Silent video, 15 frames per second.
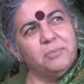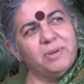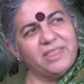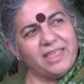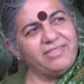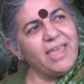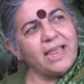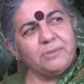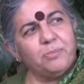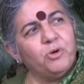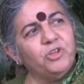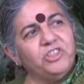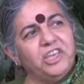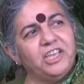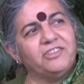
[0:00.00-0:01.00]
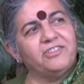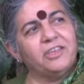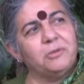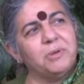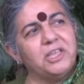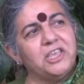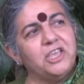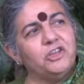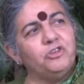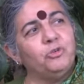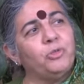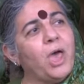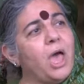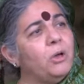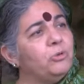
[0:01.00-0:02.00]
But at that point they had said by the year
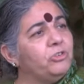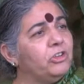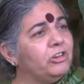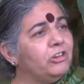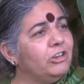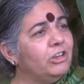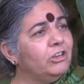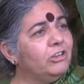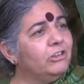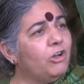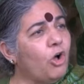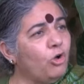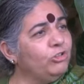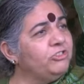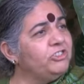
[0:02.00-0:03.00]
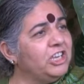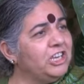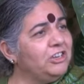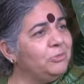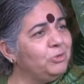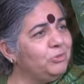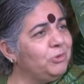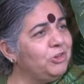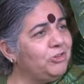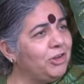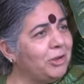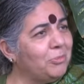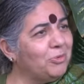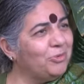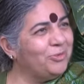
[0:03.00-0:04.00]
2000 all seed would be
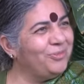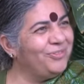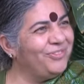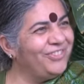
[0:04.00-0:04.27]
GMO.